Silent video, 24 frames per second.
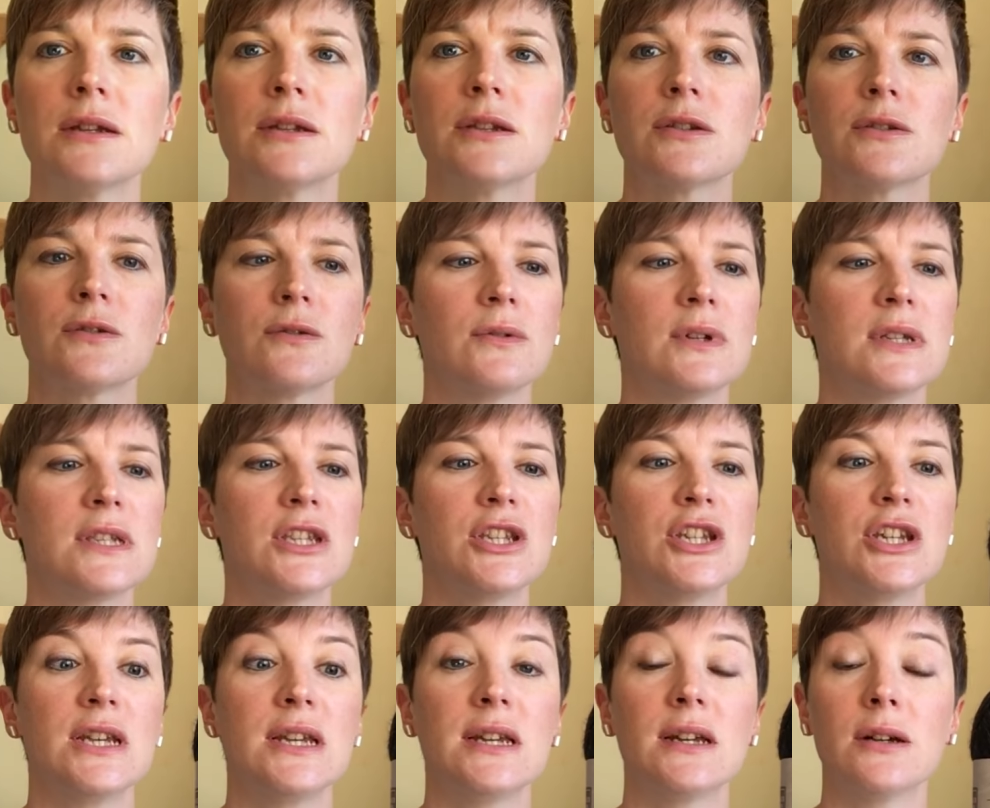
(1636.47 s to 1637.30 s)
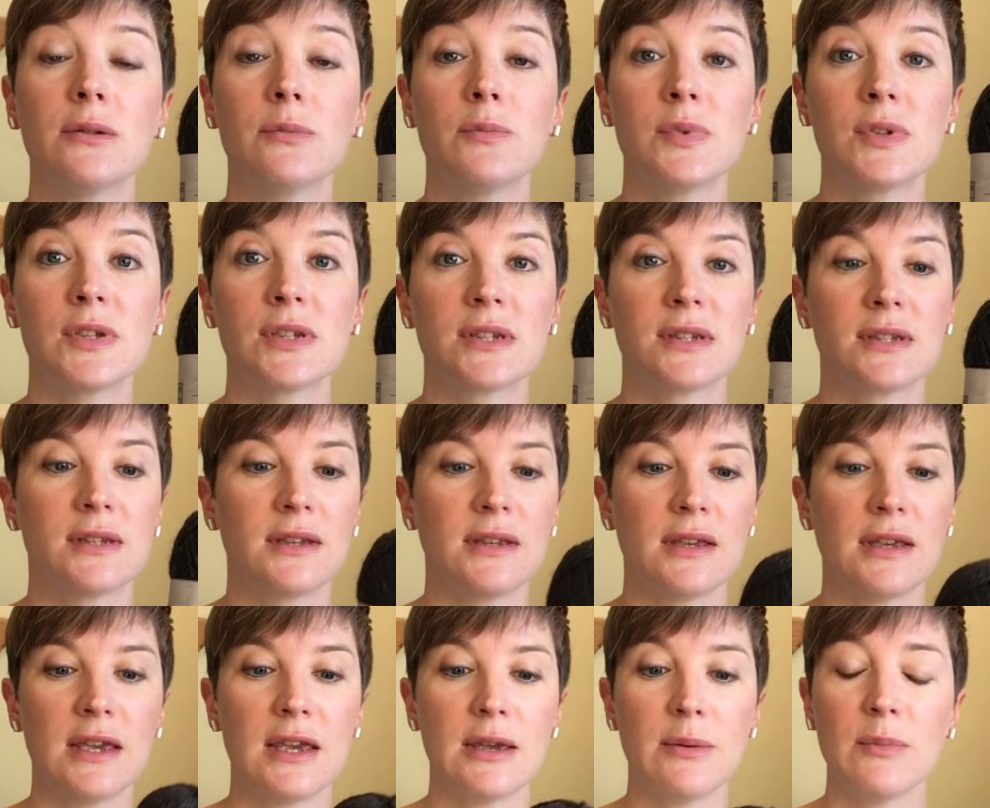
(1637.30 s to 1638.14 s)
So it's Jacobs.
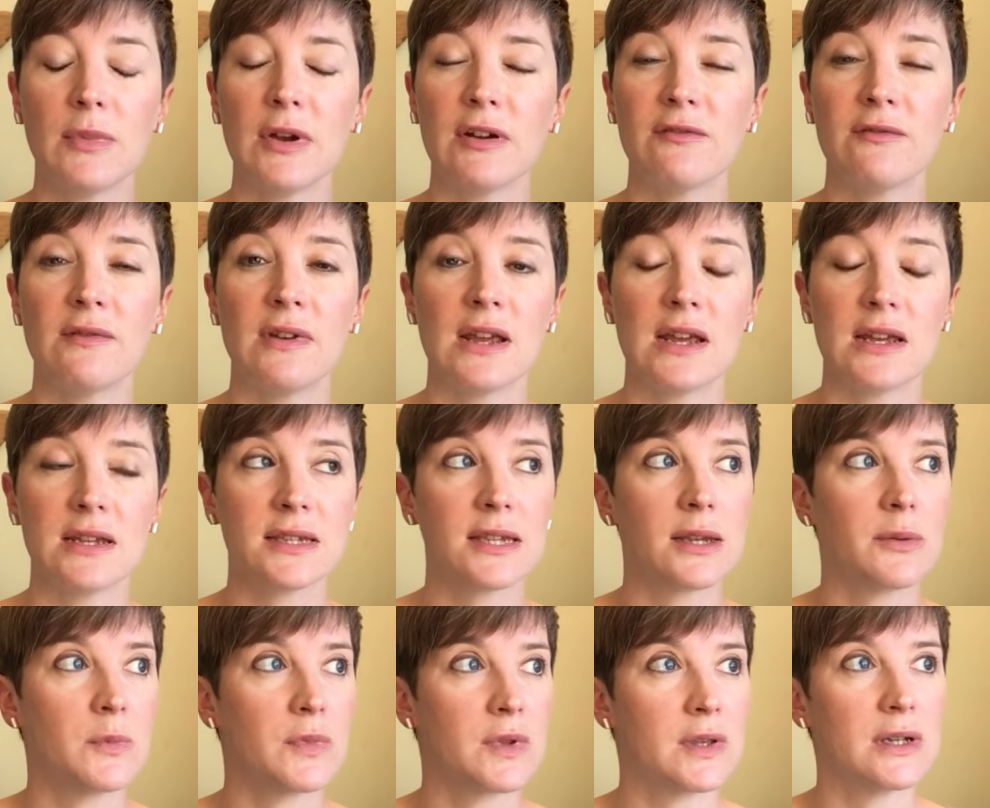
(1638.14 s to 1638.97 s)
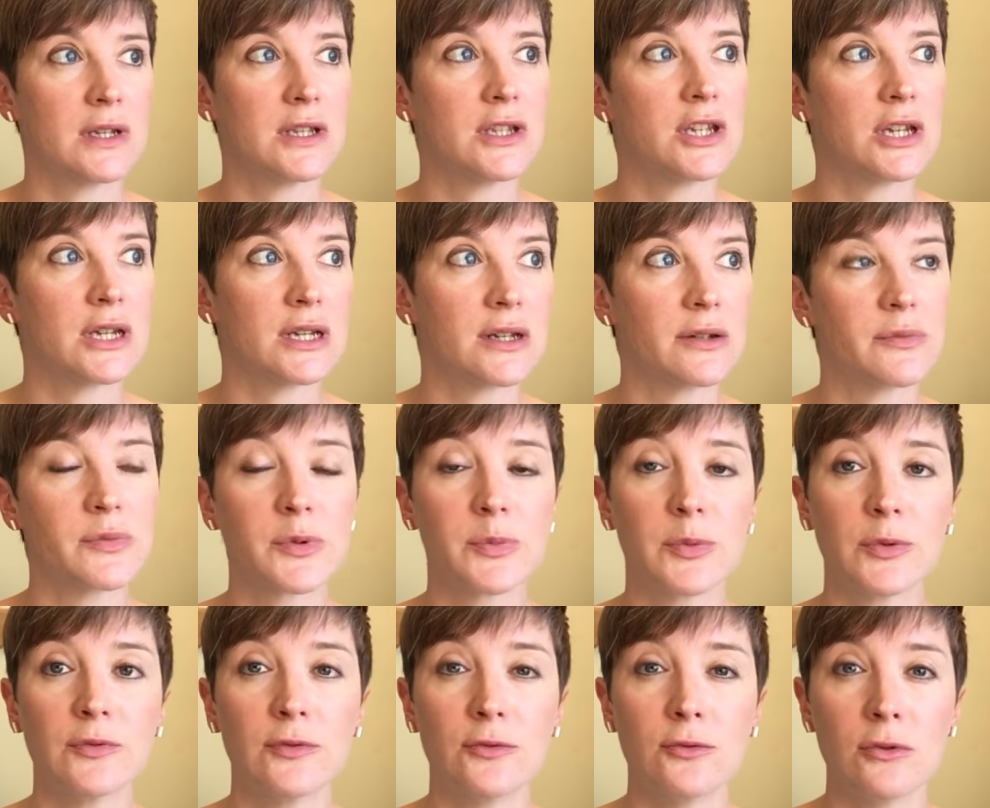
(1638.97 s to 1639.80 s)
I've knit something in Jacobs
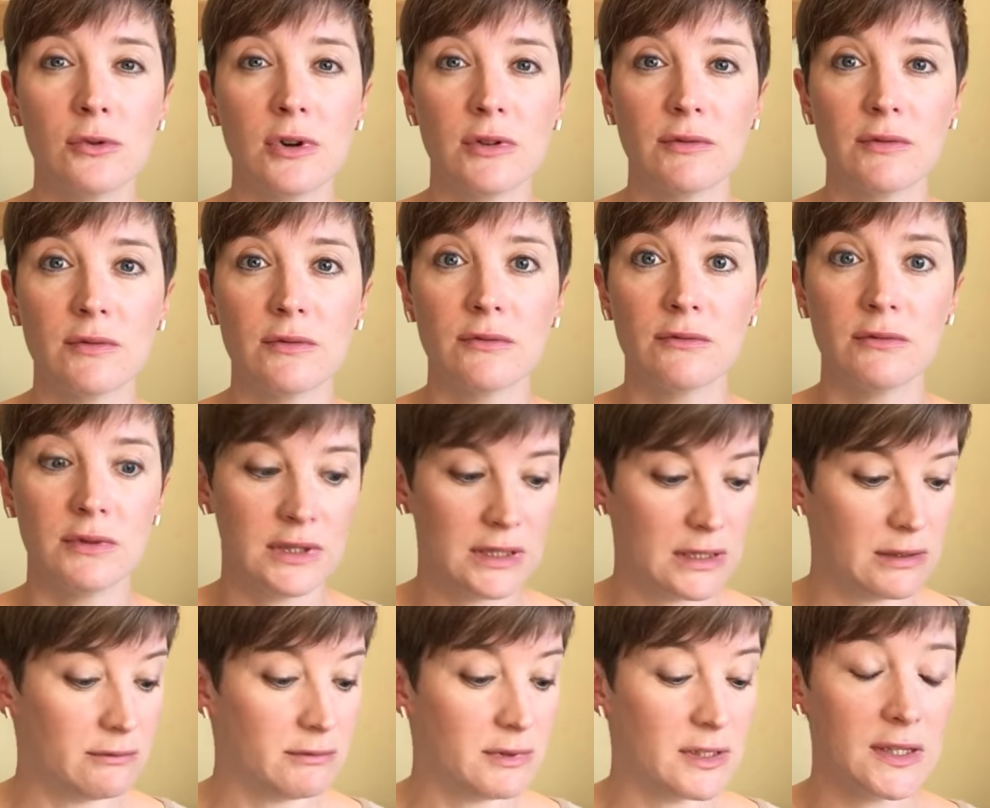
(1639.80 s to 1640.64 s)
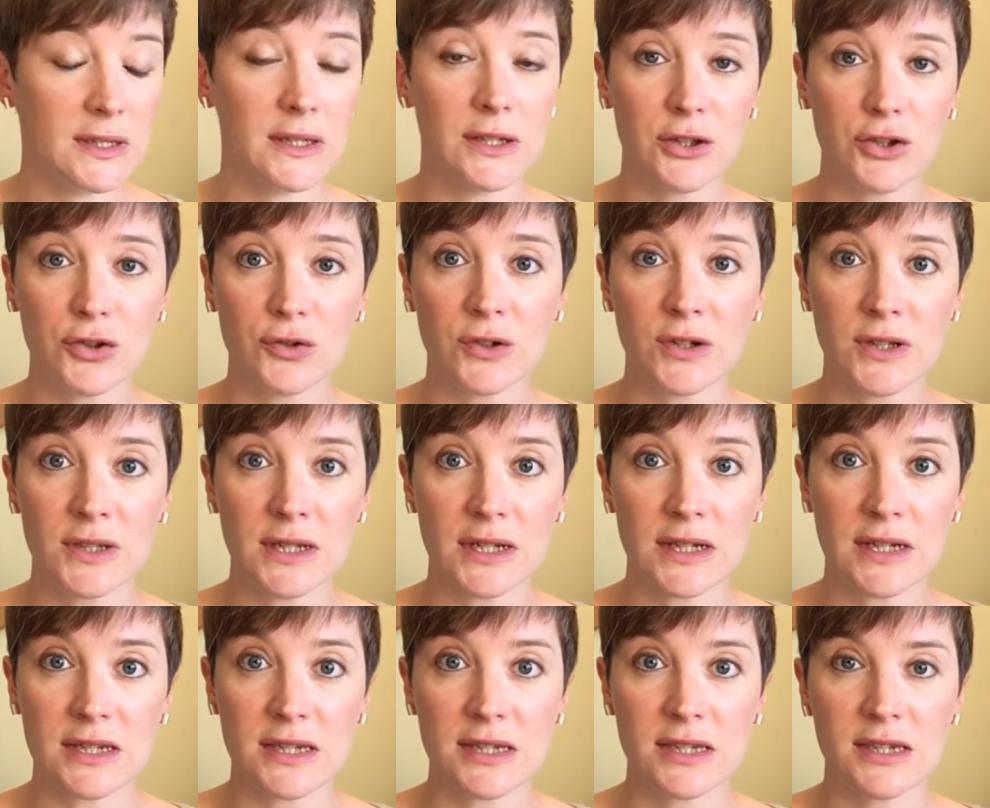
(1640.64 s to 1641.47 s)
before and really, really enjoyed
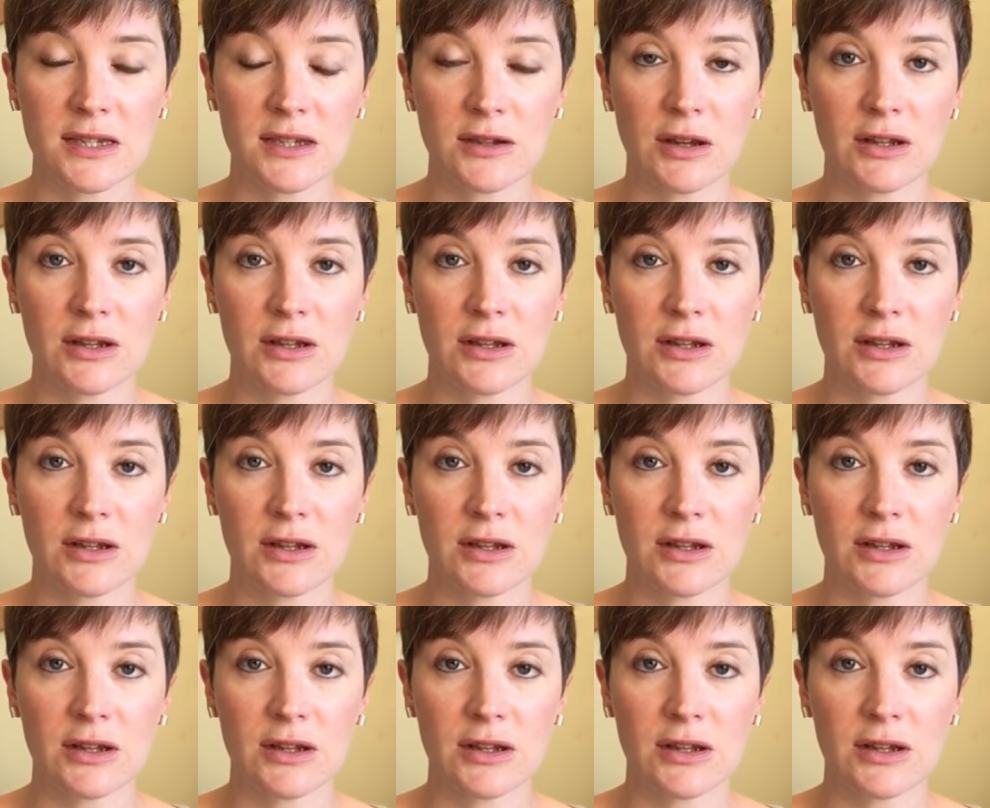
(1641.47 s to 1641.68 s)
it.